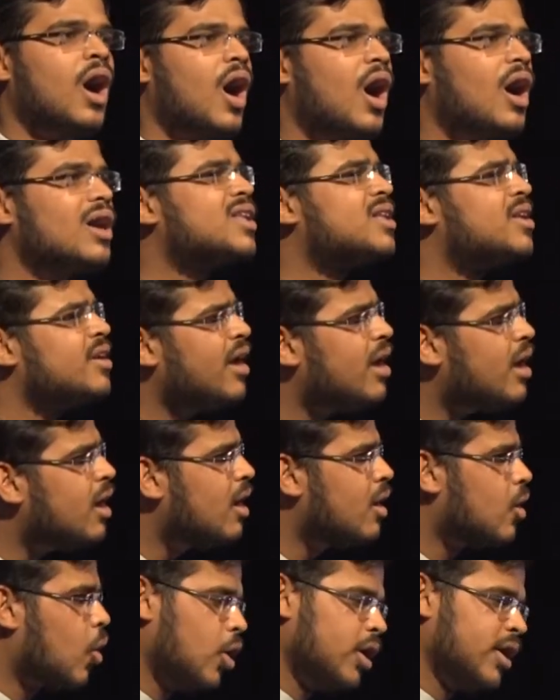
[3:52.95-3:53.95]
A
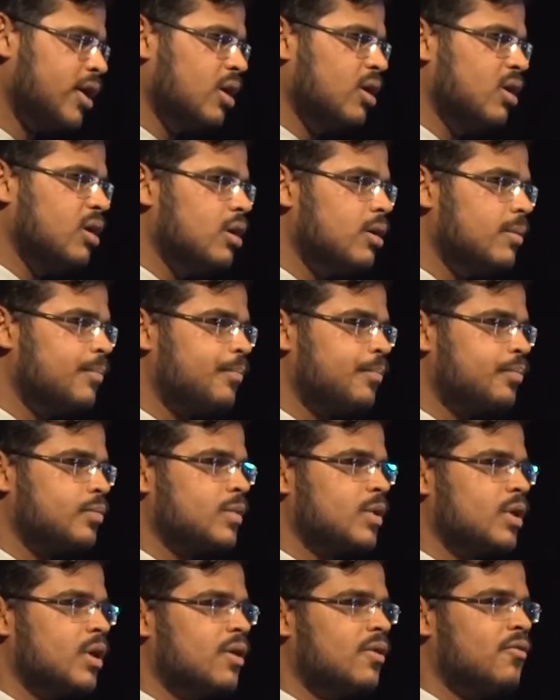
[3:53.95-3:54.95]
3-year-old girl
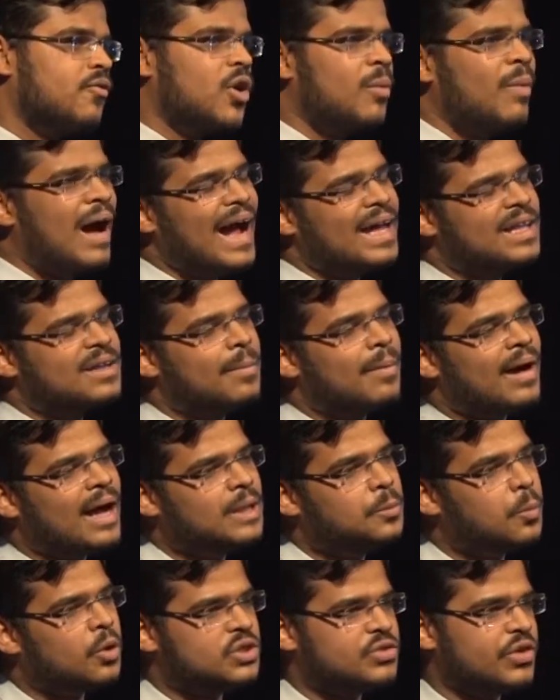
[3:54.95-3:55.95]
from
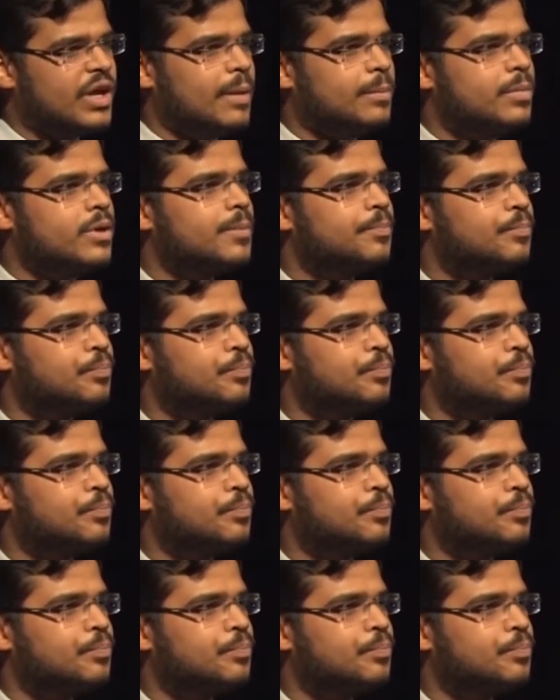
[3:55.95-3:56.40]
Hyderabad was raped.